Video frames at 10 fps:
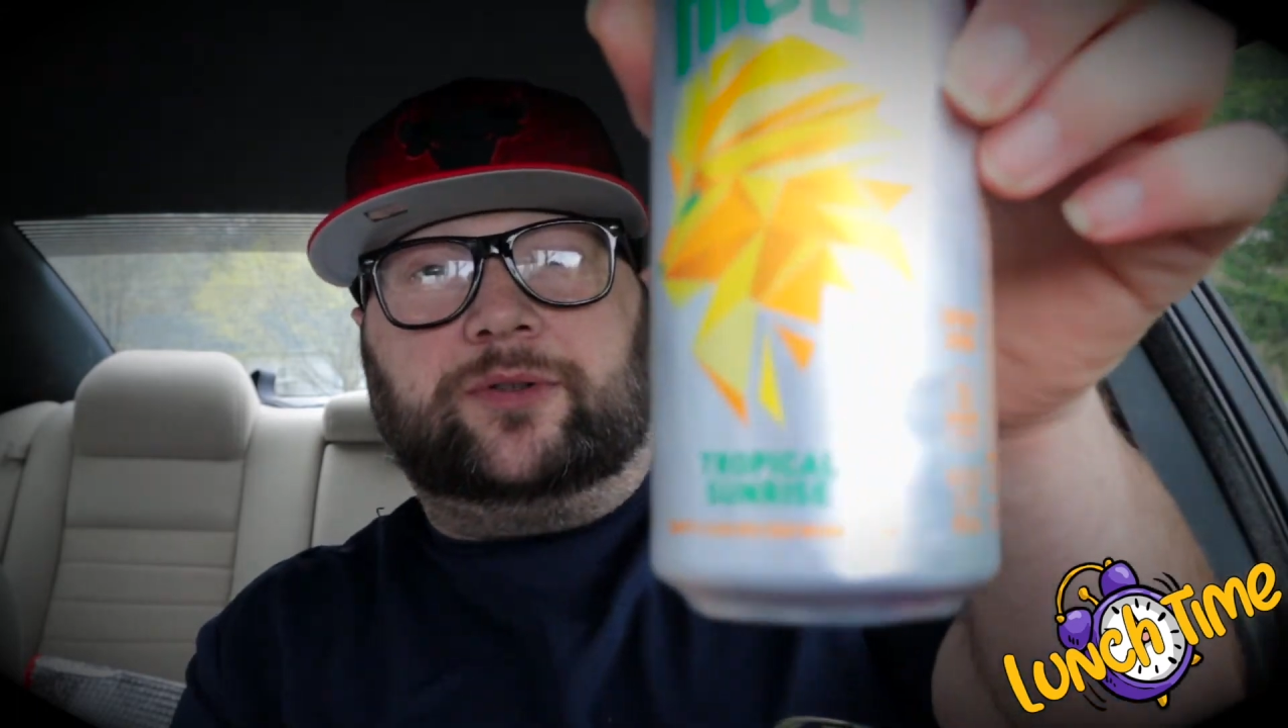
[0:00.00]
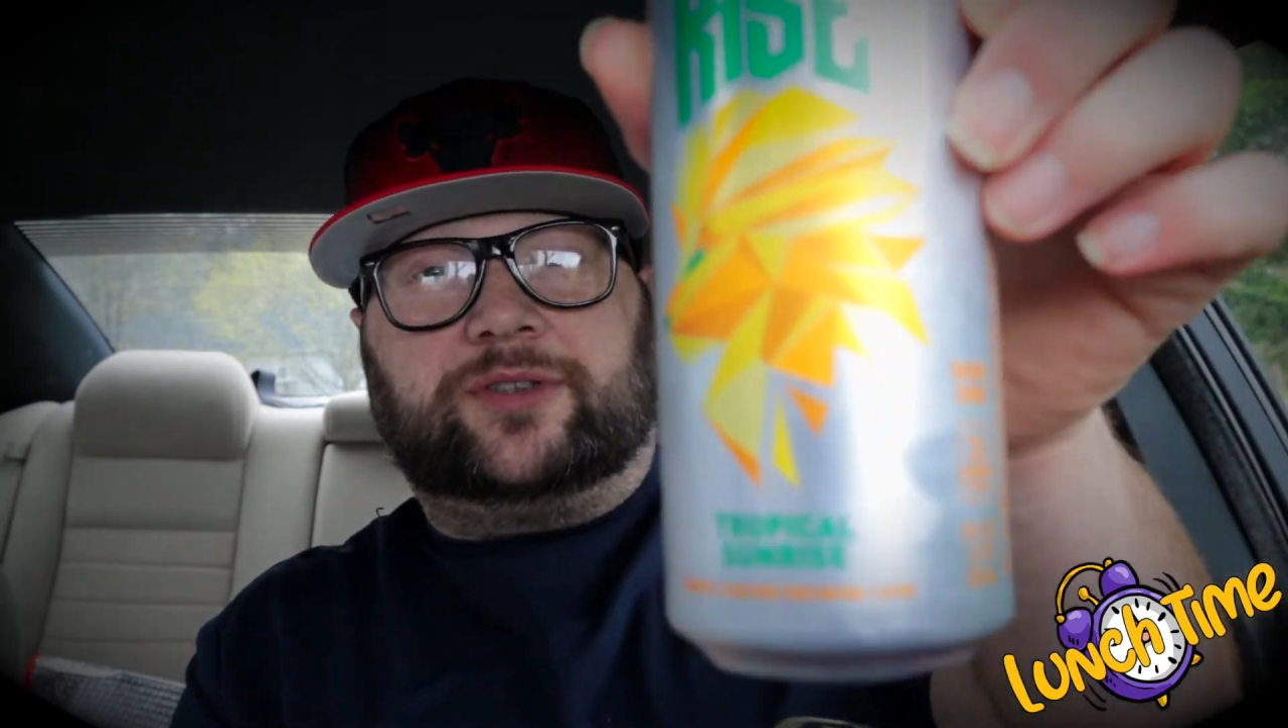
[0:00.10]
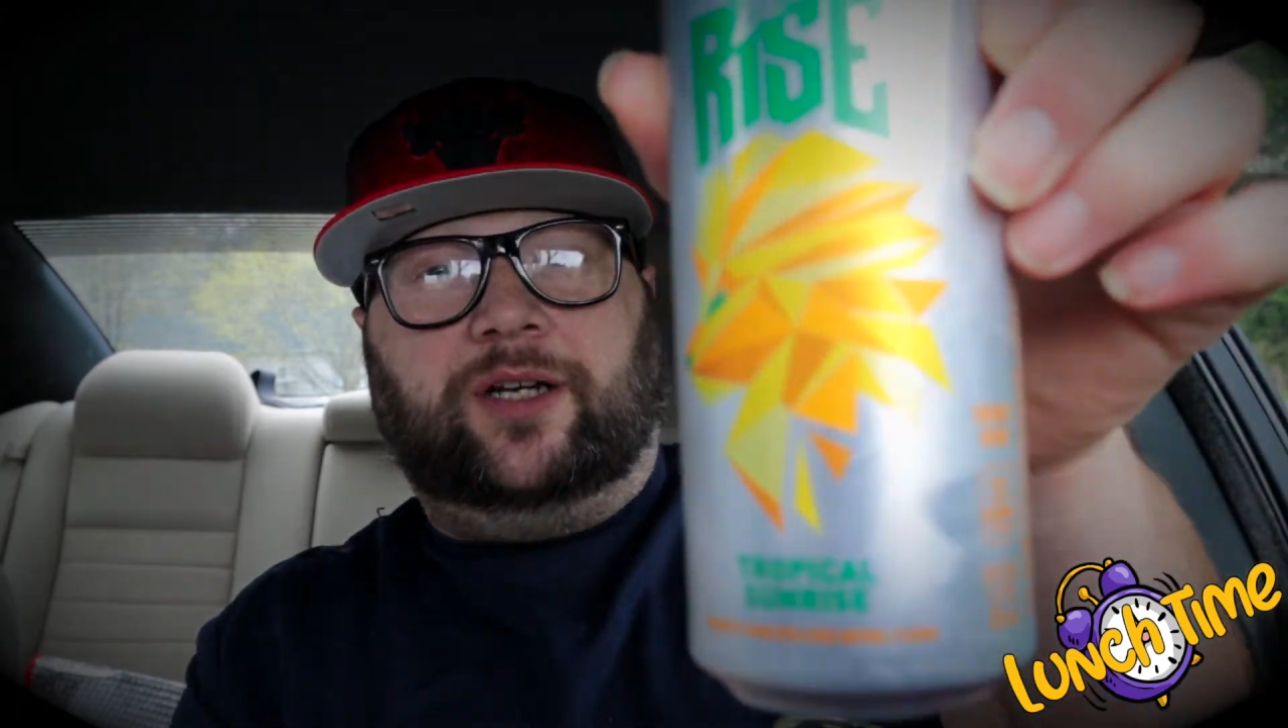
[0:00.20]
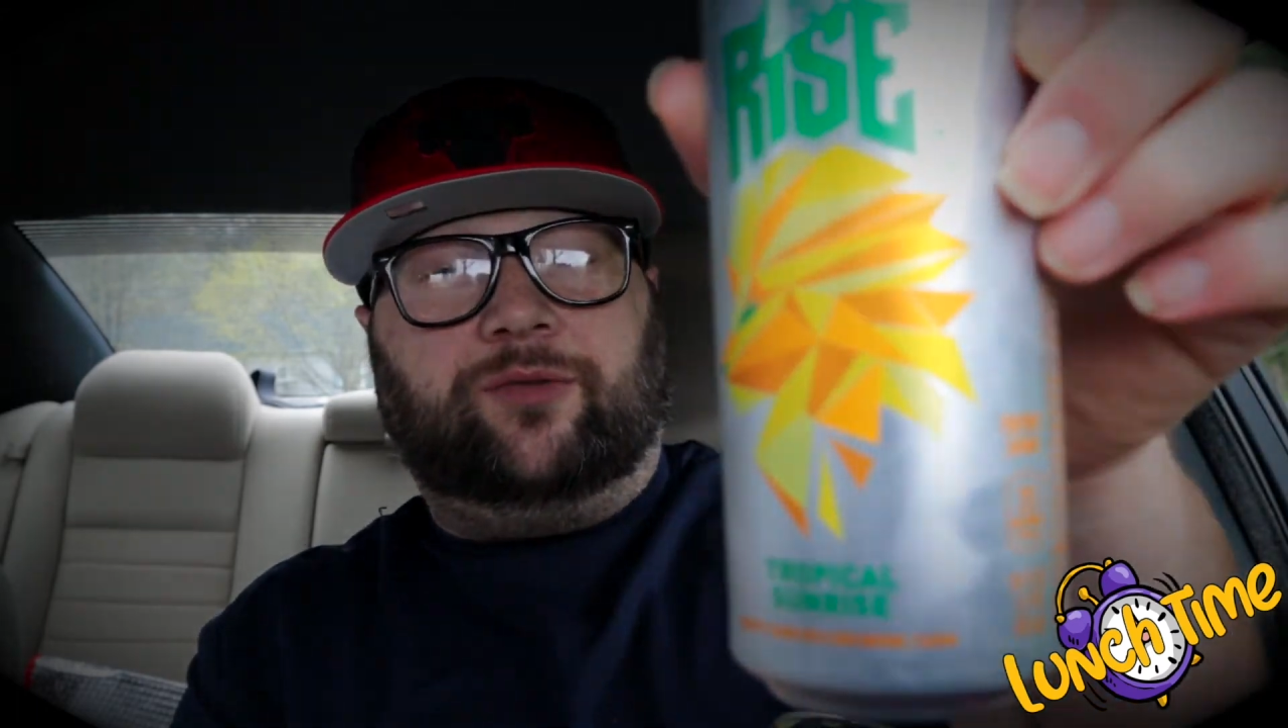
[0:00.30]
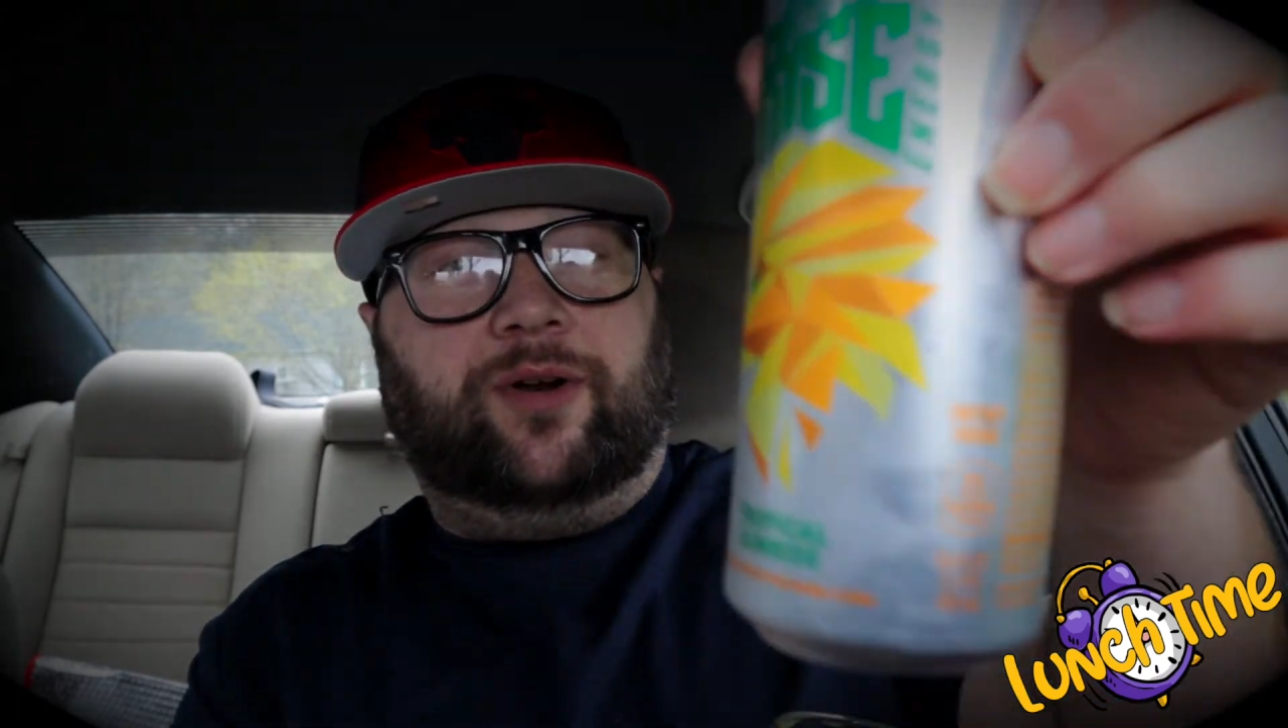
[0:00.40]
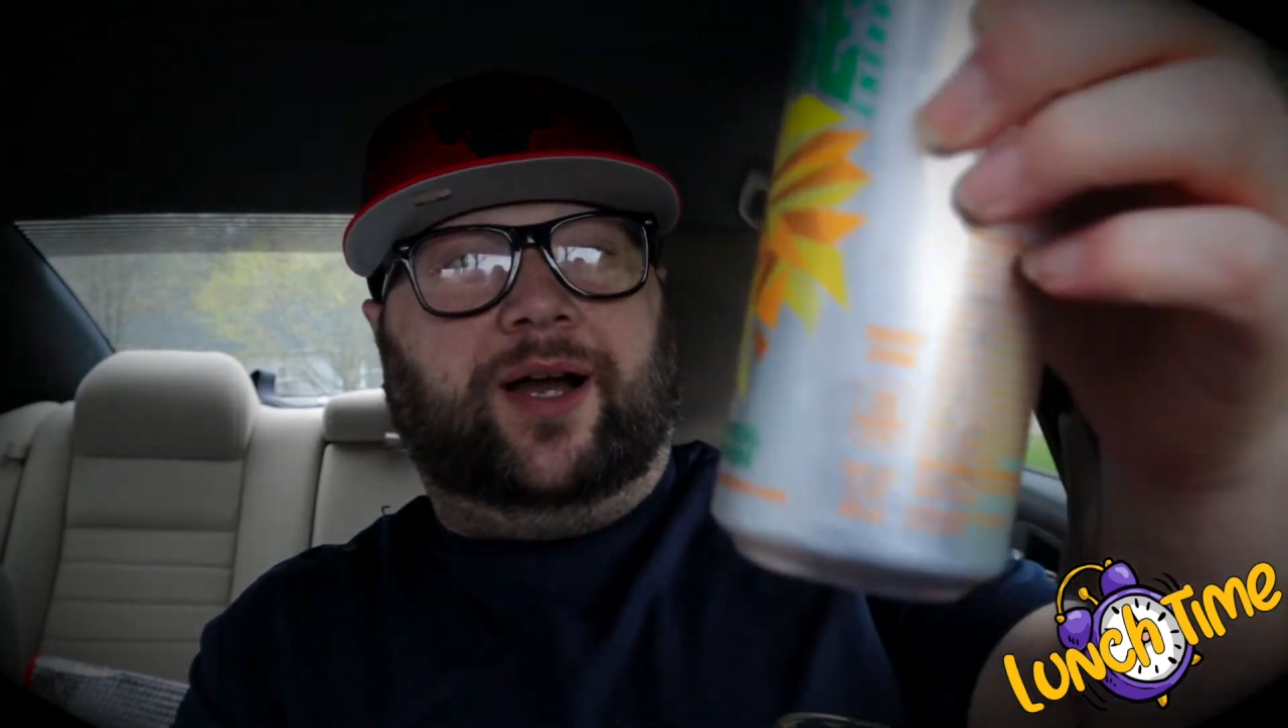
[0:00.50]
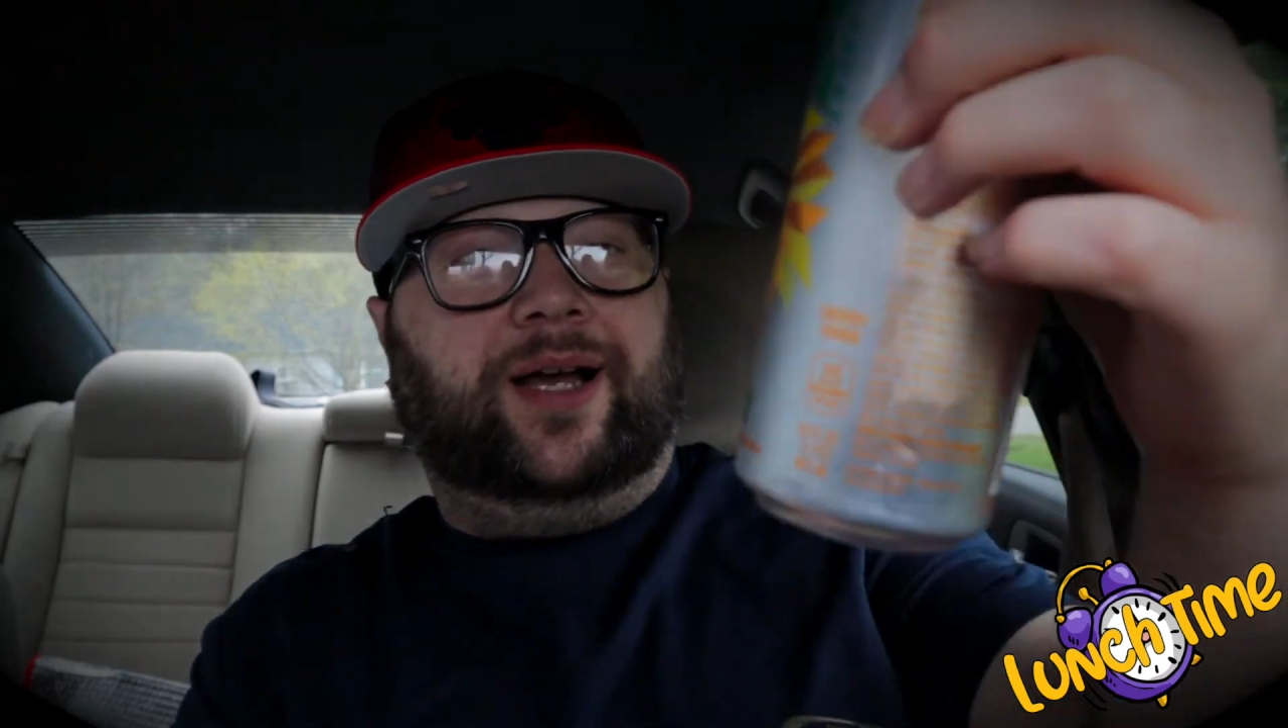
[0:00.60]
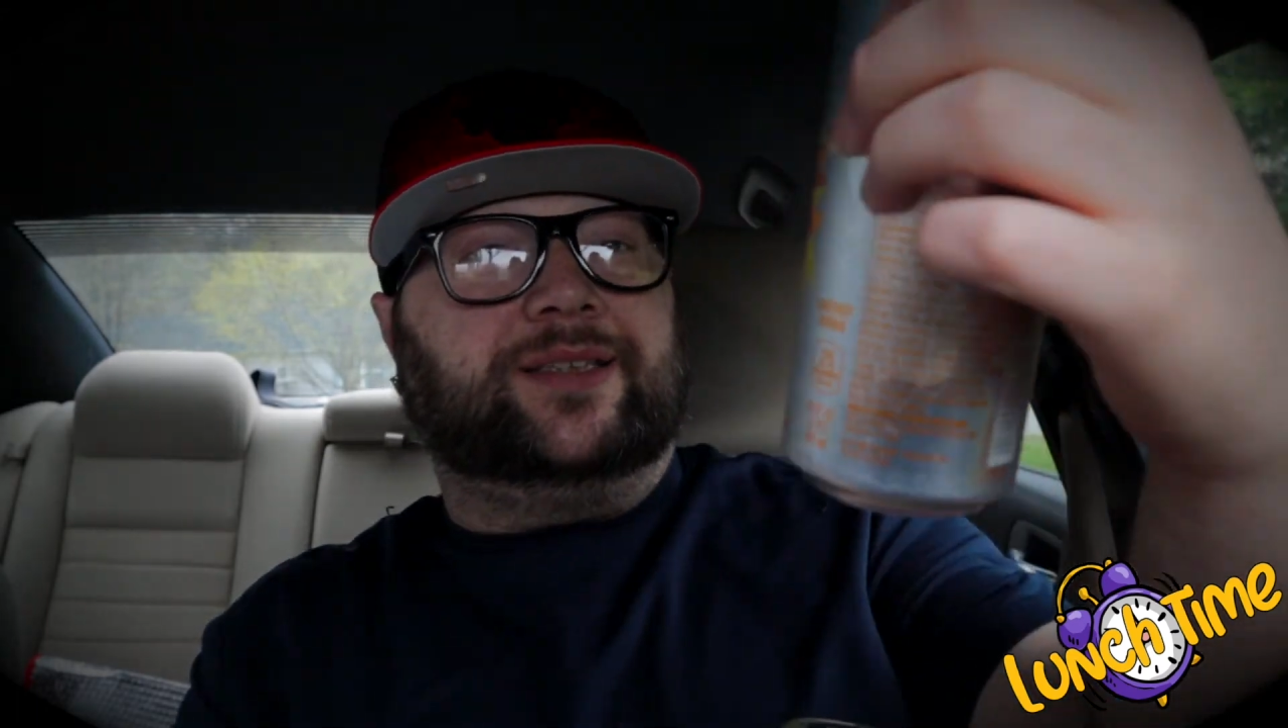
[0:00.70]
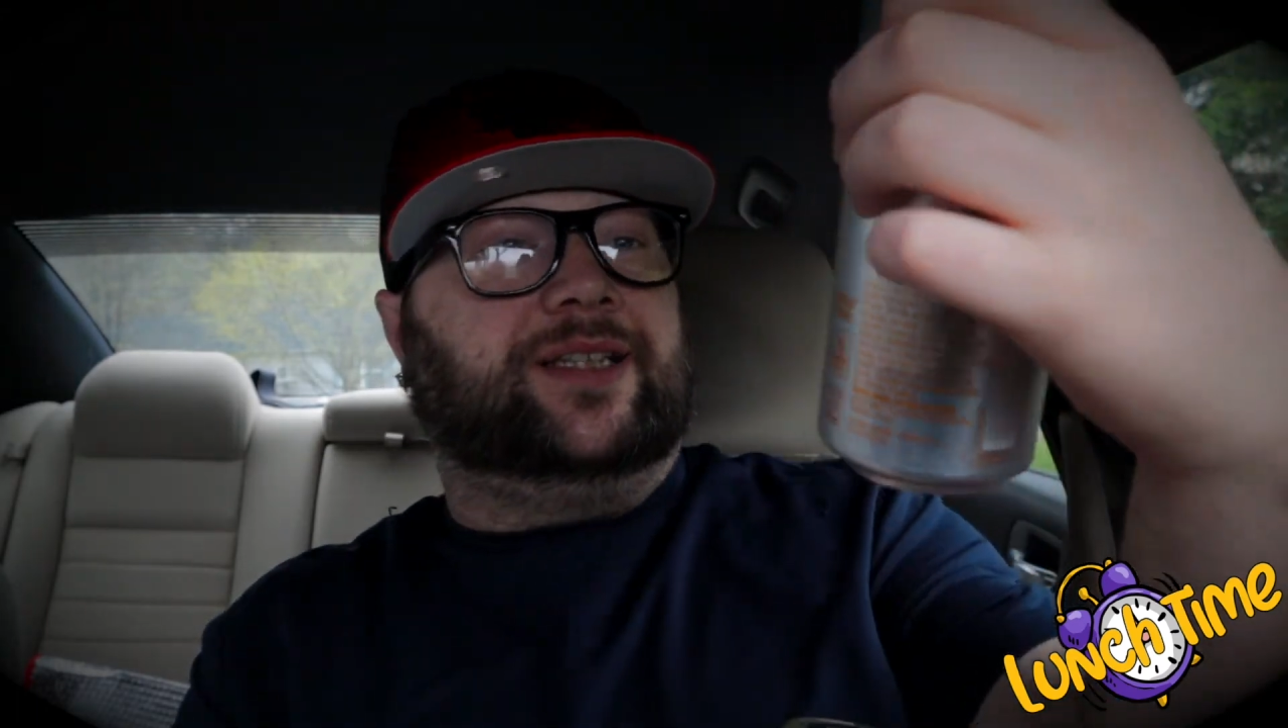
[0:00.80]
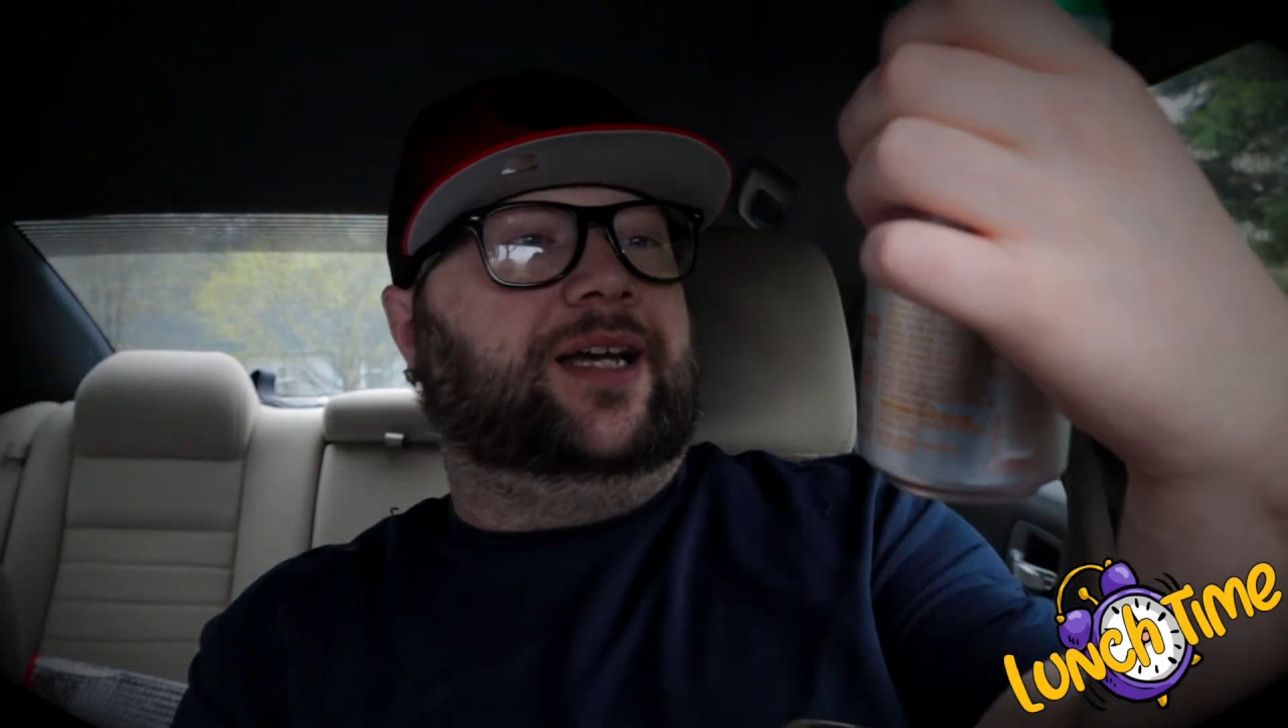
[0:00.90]

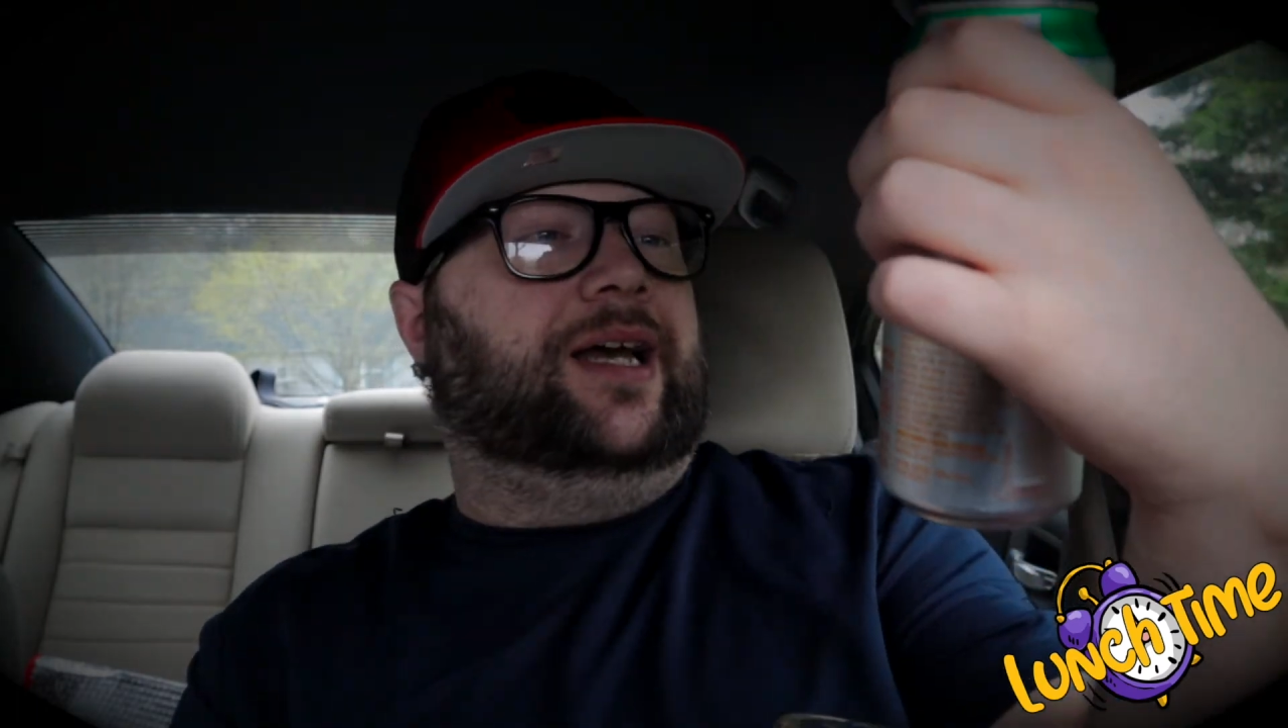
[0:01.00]
Sunrise,